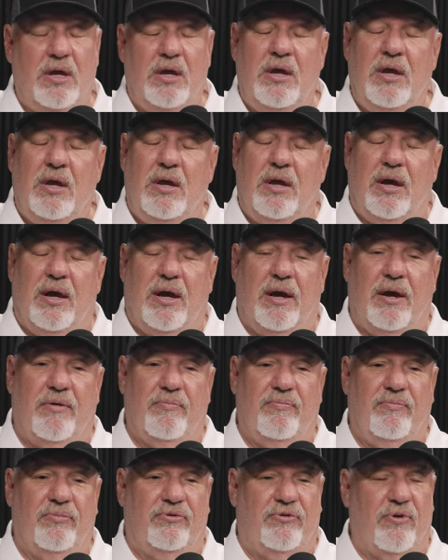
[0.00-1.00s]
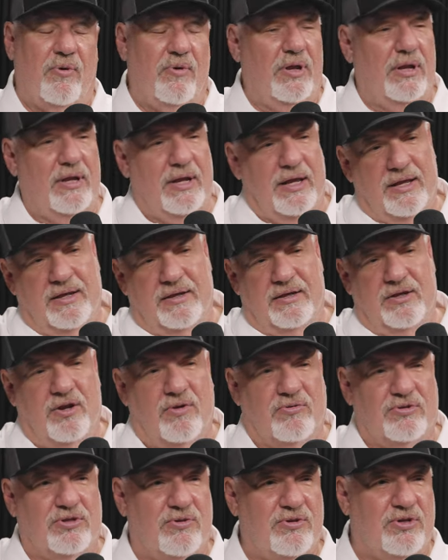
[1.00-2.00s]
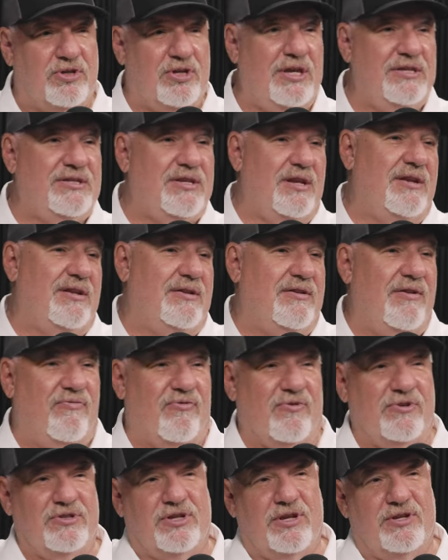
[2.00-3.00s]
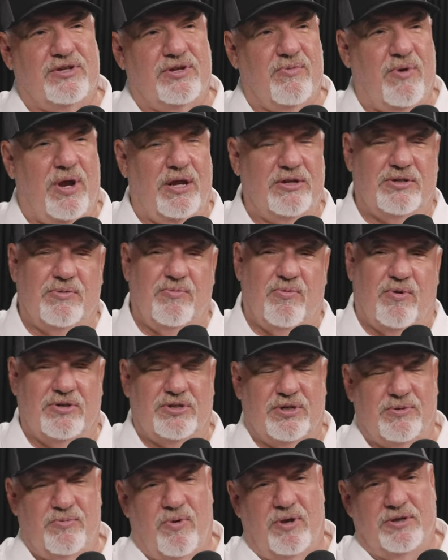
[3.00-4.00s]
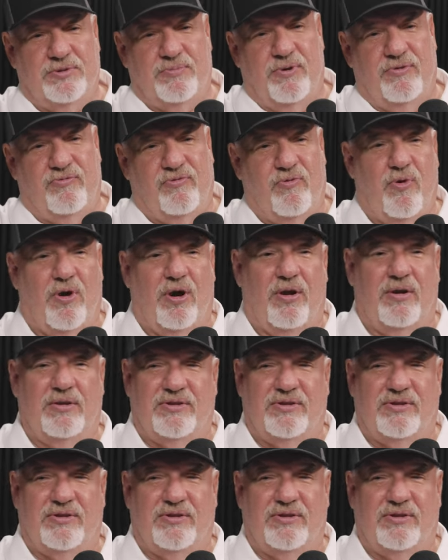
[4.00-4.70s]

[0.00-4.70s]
Mm -hmm. um, so it, it, you know, so she's in a different situation where she was before.